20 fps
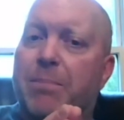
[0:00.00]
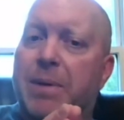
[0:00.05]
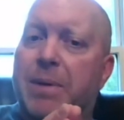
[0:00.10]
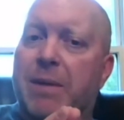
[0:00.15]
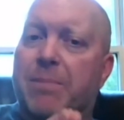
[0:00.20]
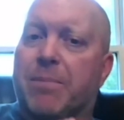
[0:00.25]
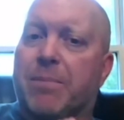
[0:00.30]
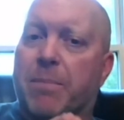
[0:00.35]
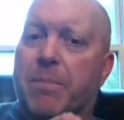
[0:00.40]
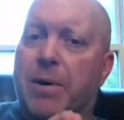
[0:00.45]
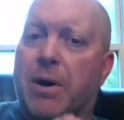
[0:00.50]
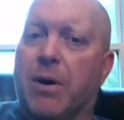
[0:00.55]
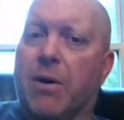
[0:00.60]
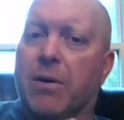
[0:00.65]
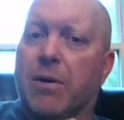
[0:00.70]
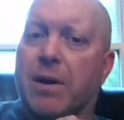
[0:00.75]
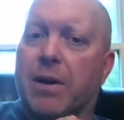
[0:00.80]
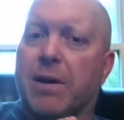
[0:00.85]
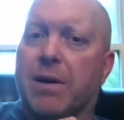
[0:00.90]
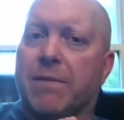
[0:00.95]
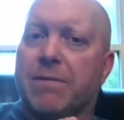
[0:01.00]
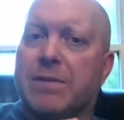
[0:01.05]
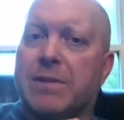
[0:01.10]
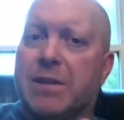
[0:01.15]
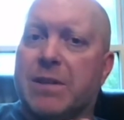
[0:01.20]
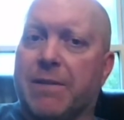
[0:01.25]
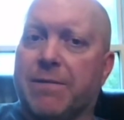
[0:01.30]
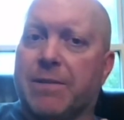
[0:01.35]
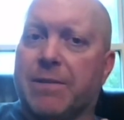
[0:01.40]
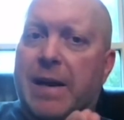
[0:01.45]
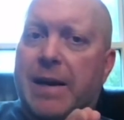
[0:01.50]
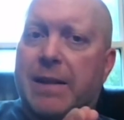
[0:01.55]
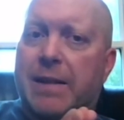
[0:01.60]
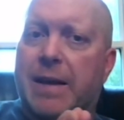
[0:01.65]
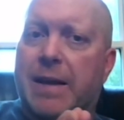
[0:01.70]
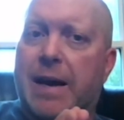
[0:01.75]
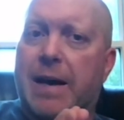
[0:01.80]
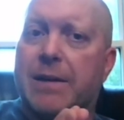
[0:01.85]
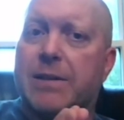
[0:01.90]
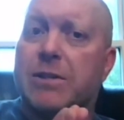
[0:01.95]
And it, it, I'm
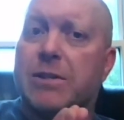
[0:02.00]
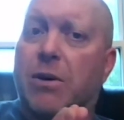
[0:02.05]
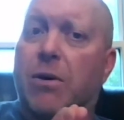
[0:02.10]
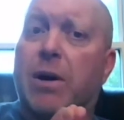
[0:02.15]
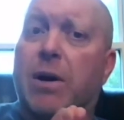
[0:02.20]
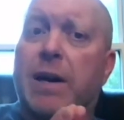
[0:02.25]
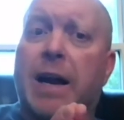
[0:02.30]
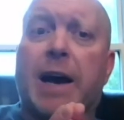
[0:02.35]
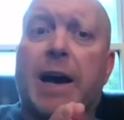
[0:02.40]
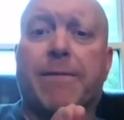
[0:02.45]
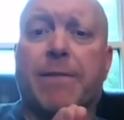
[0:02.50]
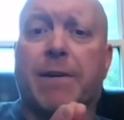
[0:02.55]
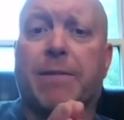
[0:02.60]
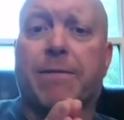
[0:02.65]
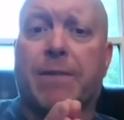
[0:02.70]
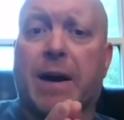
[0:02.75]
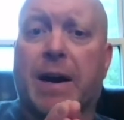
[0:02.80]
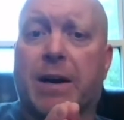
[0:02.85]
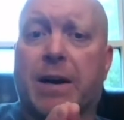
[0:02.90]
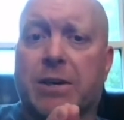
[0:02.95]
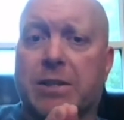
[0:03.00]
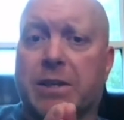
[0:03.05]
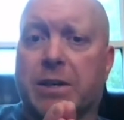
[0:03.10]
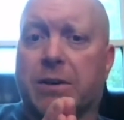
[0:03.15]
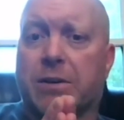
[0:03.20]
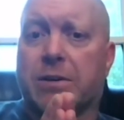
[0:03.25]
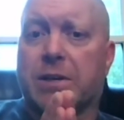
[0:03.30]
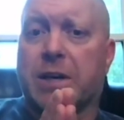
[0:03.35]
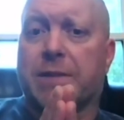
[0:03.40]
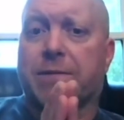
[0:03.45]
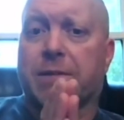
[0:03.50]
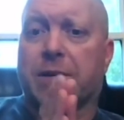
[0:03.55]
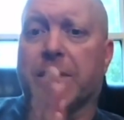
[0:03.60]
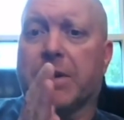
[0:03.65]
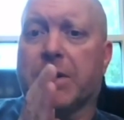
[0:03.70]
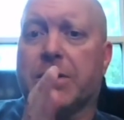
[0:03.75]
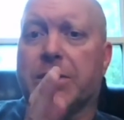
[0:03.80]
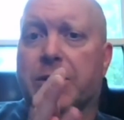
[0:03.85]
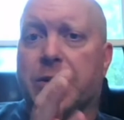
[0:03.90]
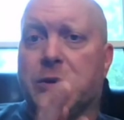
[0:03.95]
just not a big proponent of stuff
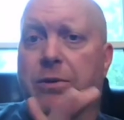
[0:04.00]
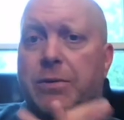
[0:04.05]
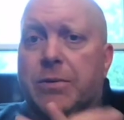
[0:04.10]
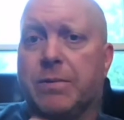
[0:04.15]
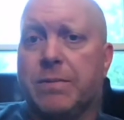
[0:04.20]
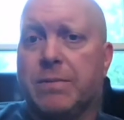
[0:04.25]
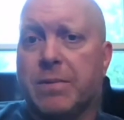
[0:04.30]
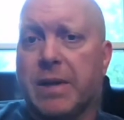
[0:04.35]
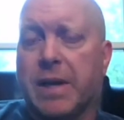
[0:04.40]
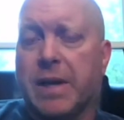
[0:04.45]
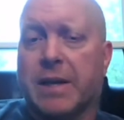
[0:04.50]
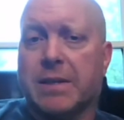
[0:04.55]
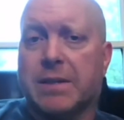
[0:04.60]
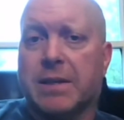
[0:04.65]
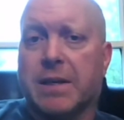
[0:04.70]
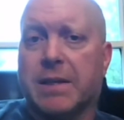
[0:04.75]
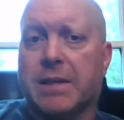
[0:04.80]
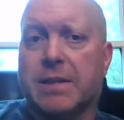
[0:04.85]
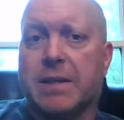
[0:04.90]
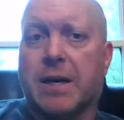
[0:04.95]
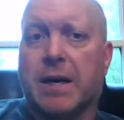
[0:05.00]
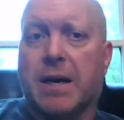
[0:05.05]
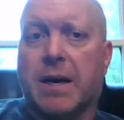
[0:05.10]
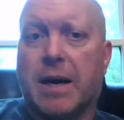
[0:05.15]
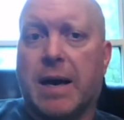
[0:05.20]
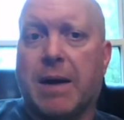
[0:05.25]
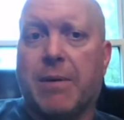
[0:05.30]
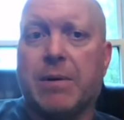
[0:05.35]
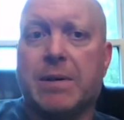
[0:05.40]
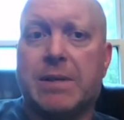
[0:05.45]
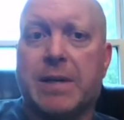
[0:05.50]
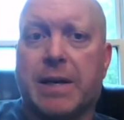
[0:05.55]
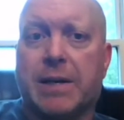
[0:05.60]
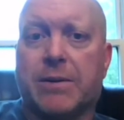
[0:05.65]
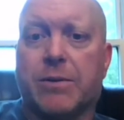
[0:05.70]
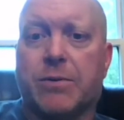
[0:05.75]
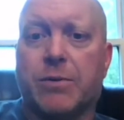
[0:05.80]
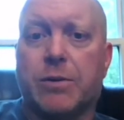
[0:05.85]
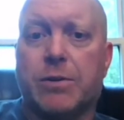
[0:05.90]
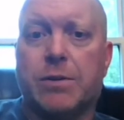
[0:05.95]
like that. So a knife and a fire steel are
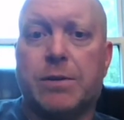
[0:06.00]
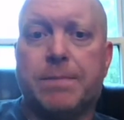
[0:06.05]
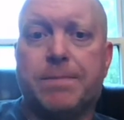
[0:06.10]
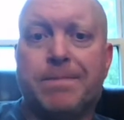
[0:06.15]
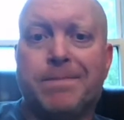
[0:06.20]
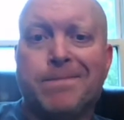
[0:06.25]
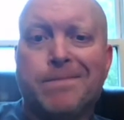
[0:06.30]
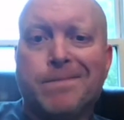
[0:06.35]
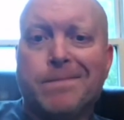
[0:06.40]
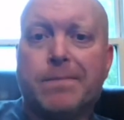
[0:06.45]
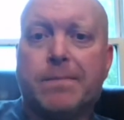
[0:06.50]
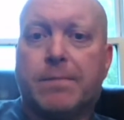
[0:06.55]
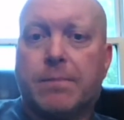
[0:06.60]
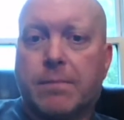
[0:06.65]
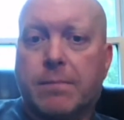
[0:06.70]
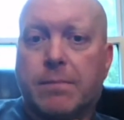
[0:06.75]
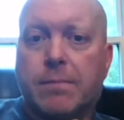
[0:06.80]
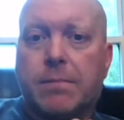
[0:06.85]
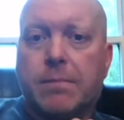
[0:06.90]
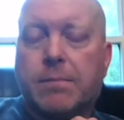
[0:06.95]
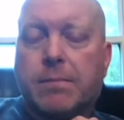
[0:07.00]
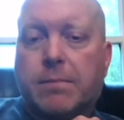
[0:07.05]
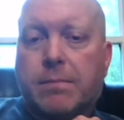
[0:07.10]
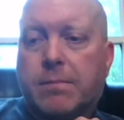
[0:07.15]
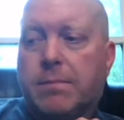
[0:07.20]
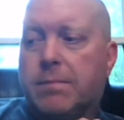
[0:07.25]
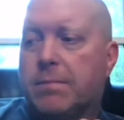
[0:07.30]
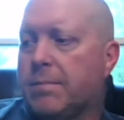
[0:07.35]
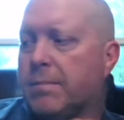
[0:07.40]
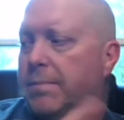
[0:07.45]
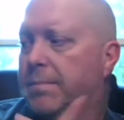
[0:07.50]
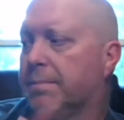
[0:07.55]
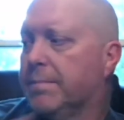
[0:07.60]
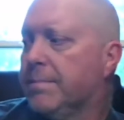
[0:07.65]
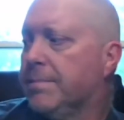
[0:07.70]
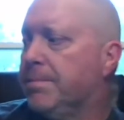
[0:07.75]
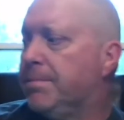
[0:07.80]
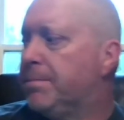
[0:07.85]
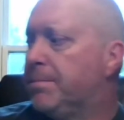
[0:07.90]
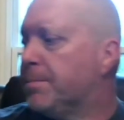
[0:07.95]
definitely the two things that uh, I would
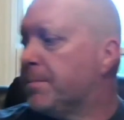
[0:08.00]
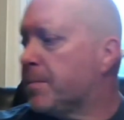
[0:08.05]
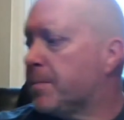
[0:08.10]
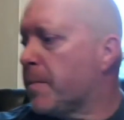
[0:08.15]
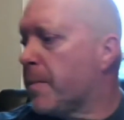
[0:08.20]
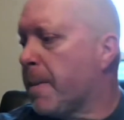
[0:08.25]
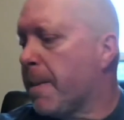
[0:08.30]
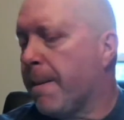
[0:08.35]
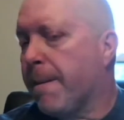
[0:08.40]
take to the woods.